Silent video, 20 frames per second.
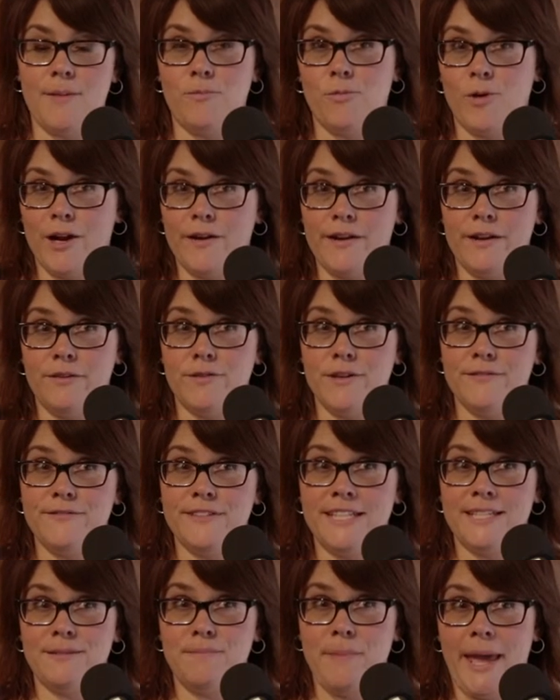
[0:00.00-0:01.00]
I'm wearing
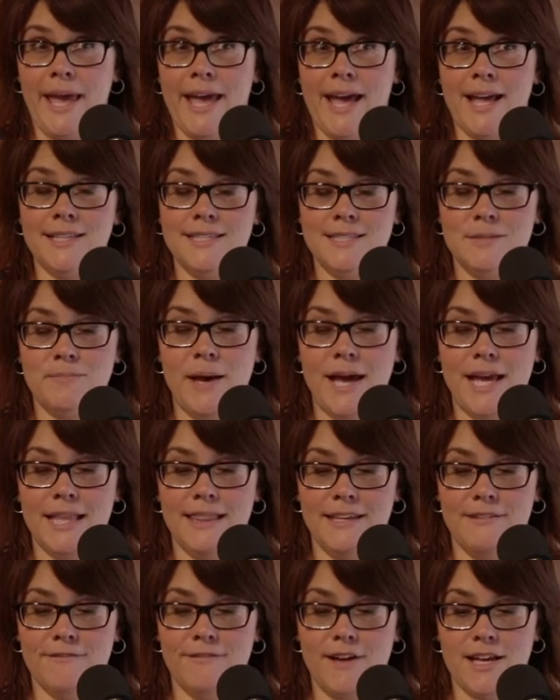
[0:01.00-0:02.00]
riveted pants by
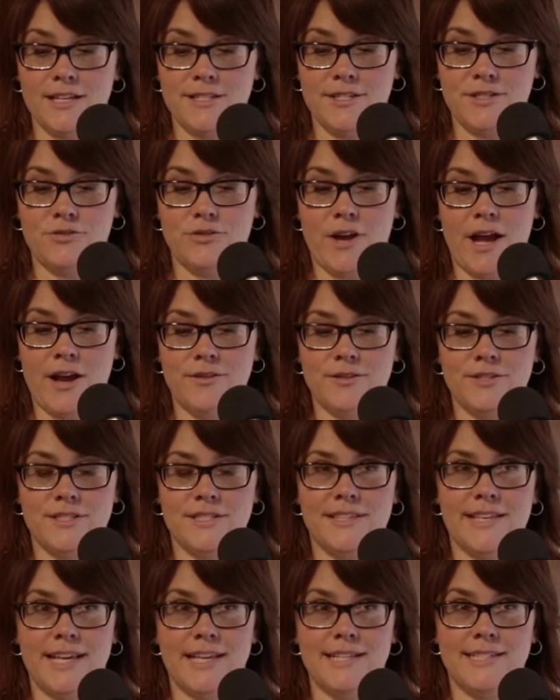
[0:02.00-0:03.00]
Levi
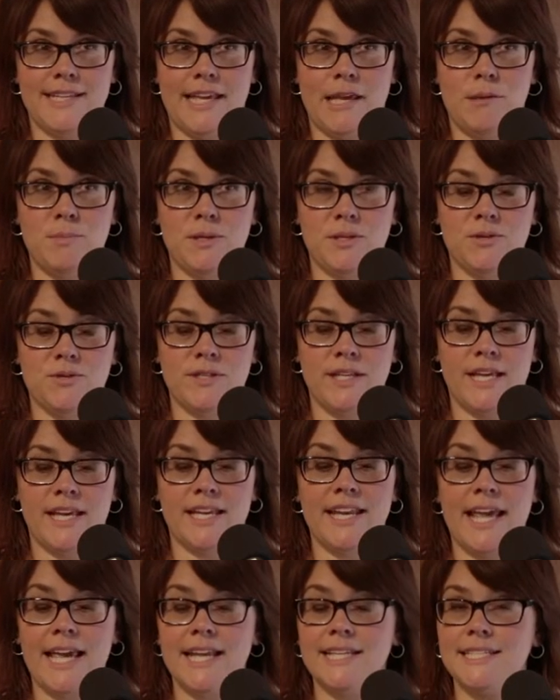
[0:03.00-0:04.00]
Strauss that debuted
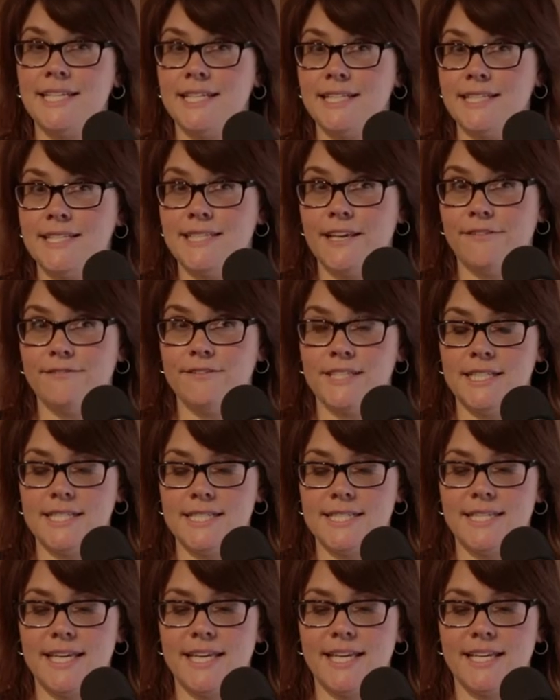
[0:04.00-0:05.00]
in
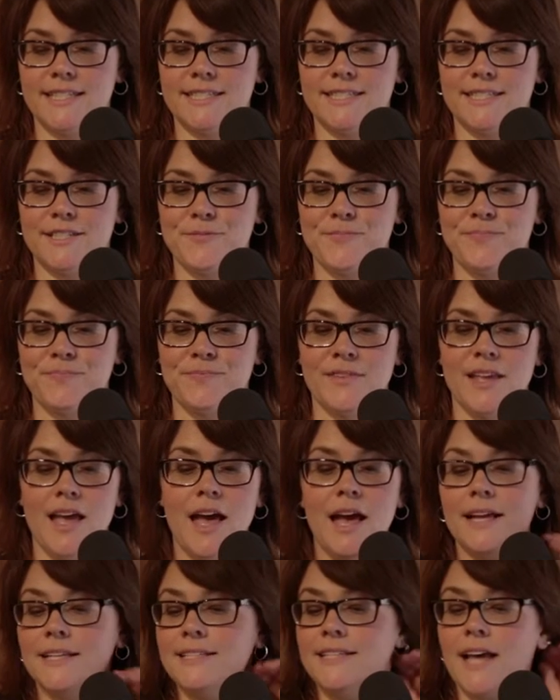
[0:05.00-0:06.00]
1876,
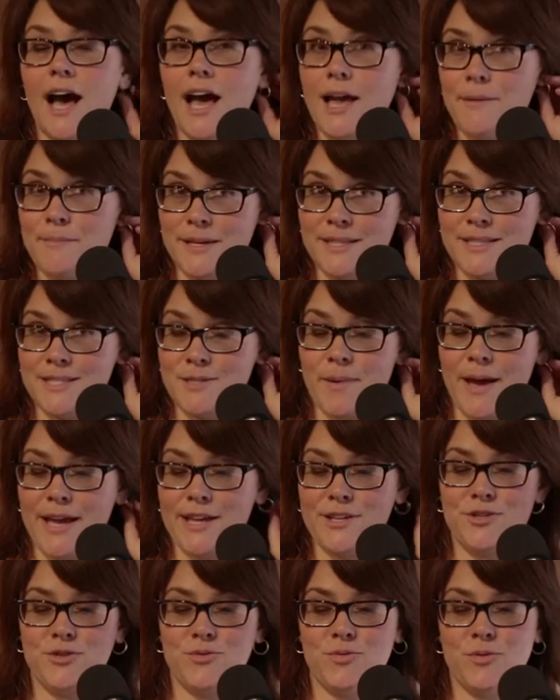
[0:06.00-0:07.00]
diamonds
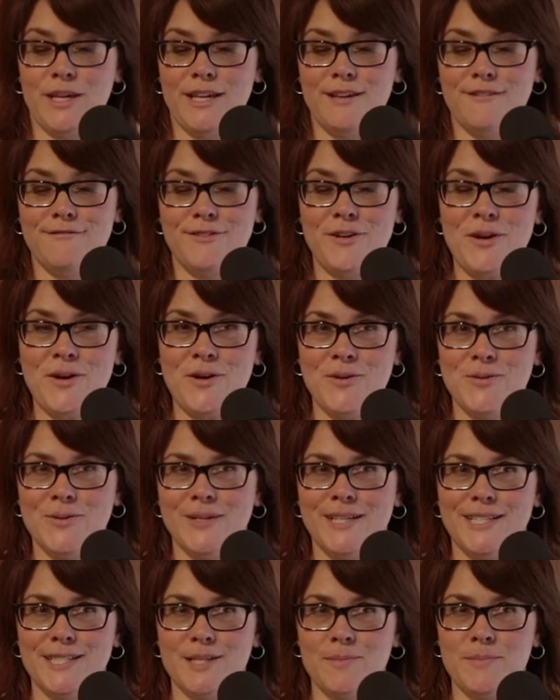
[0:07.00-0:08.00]
by Shreve, who
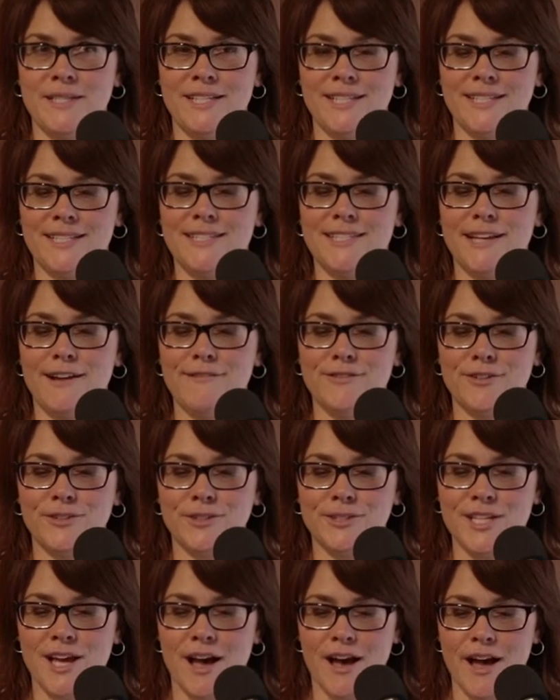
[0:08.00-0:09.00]
exhibited
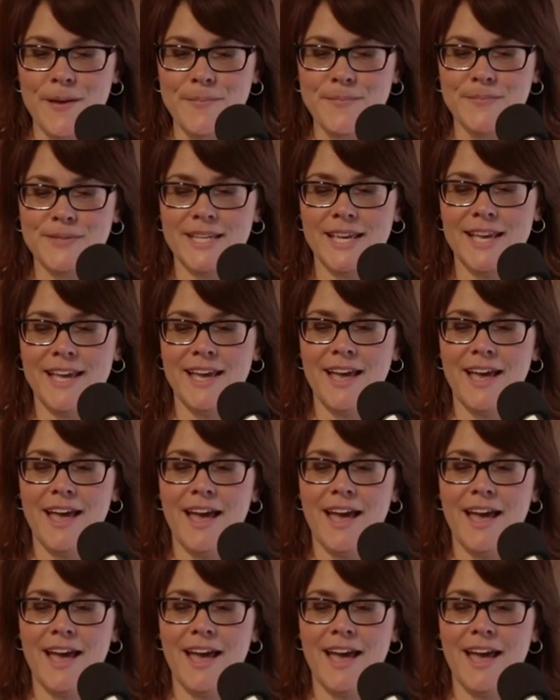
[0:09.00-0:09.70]
several times,